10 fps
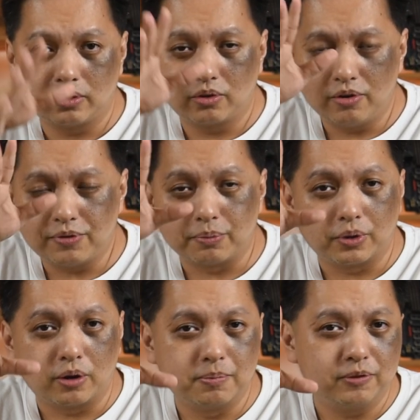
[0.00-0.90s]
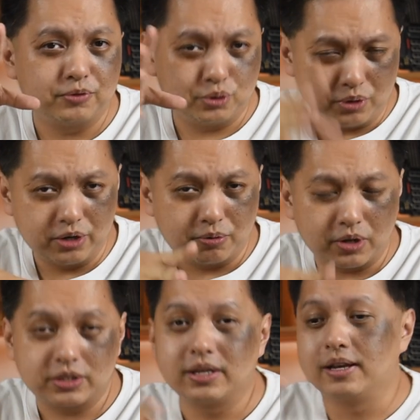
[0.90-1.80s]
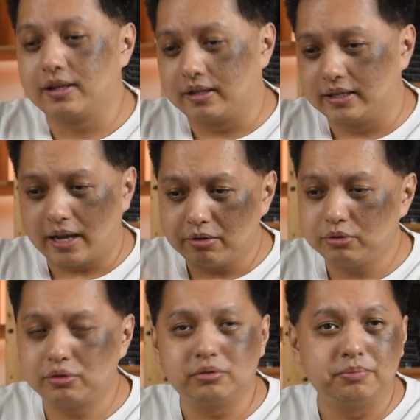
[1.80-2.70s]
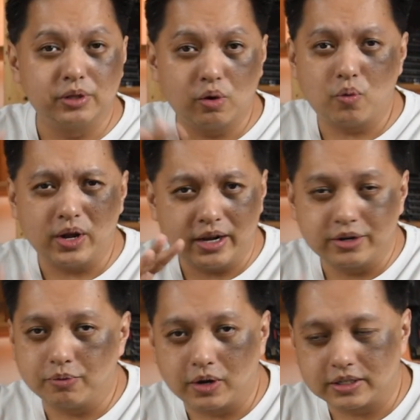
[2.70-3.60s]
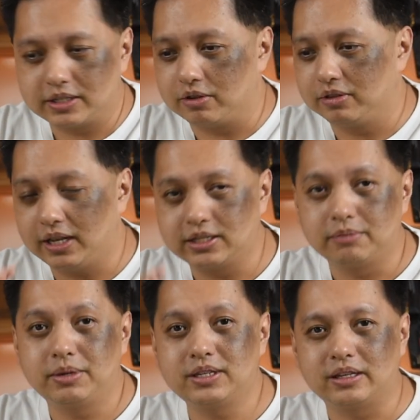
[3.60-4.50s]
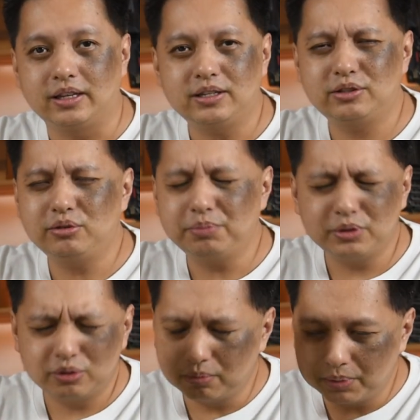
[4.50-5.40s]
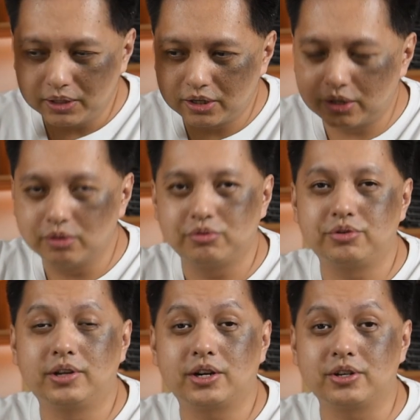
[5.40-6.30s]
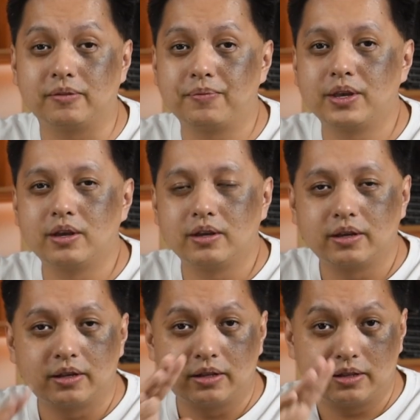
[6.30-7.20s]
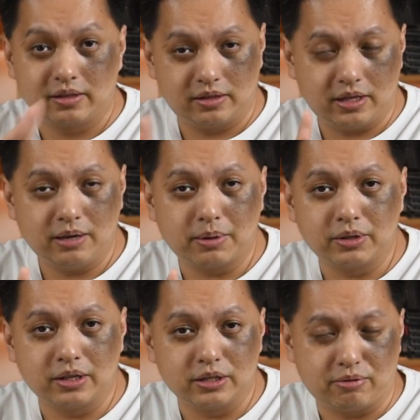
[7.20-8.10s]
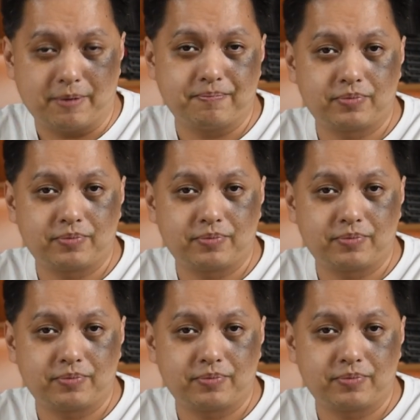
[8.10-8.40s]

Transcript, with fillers: going from above 200 watts down to below 100 watts now that's amazing that's super duper huge reduction think about it this way